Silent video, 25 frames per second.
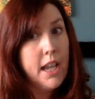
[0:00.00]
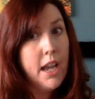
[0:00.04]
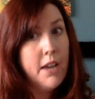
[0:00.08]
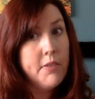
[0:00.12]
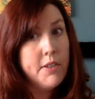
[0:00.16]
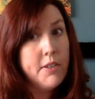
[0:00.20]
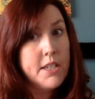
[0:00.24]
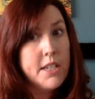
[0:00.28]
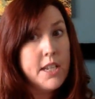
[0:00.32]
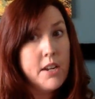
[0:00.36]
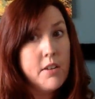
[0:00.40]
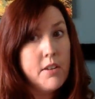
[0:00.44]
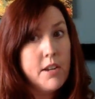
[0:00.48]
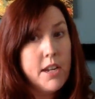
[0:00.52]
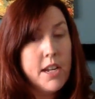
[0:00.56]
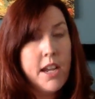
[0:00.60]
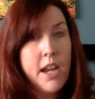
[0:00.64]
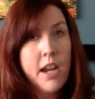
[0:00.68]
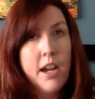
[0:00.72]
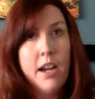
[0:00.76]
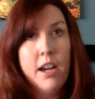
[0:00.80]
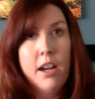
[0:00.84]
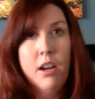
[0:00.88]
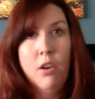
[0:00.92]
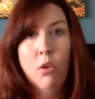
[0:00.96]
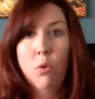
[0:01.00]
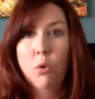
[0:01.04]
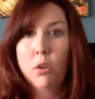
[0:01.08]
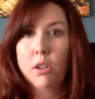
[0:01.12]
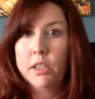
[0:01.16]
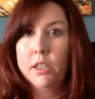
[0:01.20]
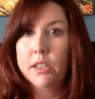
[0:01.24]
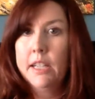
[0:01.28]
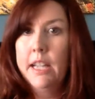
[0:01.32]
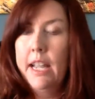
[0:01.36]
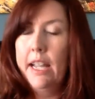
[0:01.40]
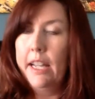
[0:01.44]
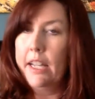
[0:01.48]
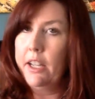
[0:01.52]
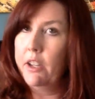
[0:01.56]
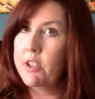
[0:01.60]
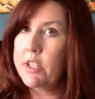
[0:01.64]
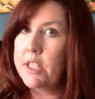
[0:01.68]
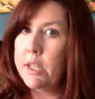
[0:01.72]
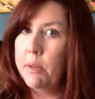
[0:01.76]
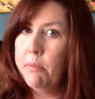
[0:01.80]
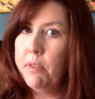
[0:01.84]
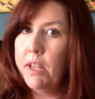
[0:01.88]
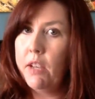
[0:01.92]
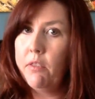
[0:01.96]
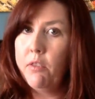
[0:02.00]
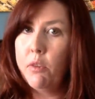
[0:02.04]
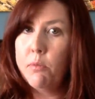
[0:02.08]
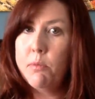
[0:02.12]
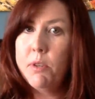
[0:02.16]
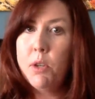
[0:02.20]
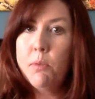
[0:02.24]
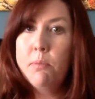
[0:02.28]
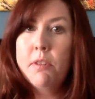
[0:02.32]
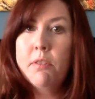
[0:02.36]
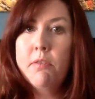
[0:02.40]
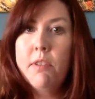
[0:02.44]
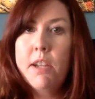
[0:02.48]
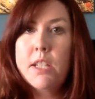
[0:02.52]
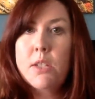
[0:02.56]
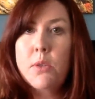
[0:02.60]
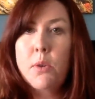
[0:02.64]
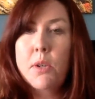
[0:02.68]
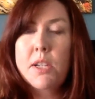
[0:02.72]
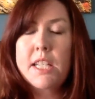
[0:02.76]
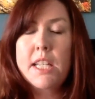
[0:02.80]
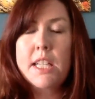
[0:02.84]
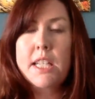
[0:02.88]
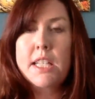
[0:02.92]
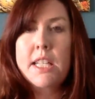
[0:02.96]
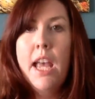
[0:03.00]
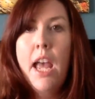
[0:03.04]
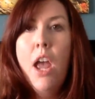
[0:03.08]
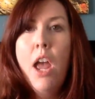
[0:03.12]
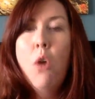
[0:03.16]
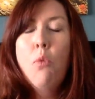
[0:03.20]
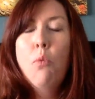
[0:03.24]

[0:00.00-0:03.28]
cafeteria or here's something from Human Resources.